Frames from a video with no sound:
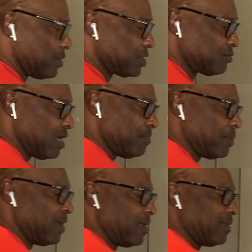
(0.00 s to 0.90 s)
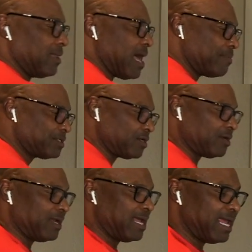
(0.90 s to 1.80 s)
shrimp,
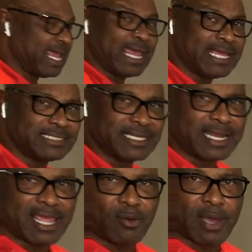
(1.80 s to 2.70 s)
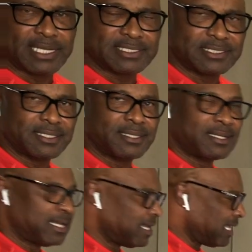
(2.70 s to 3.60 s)
lobster, eggs, and egg whites.
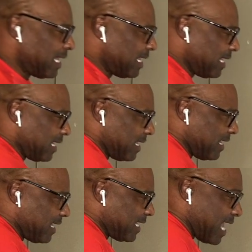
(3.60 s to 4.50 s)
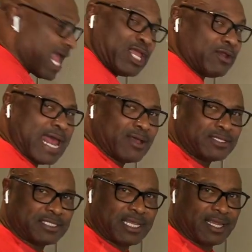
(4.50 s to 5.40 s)
Can you now
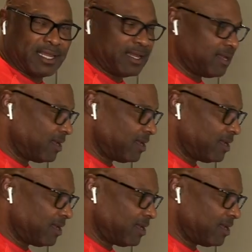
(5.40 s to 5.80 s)
see